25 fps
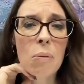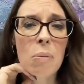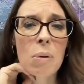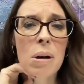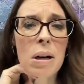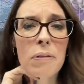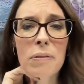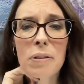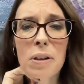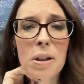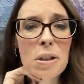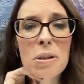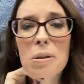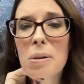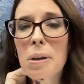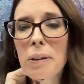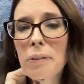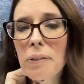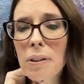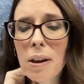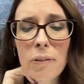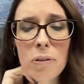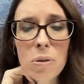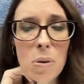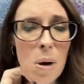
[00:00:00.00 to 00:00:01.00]
whatever you're doing,
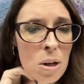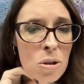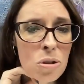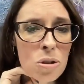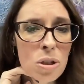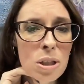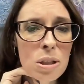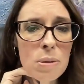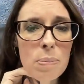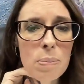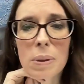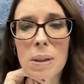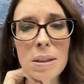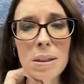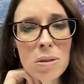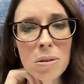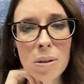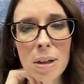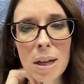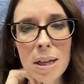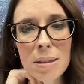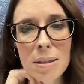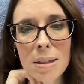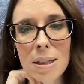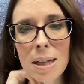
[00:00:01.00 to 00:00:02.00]
if you have questions, please
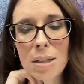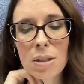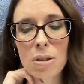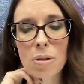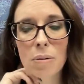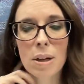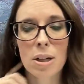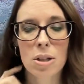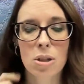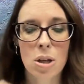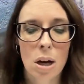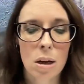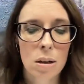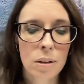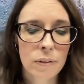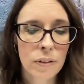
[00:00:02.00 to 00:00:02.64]
don't hesitate to reach out.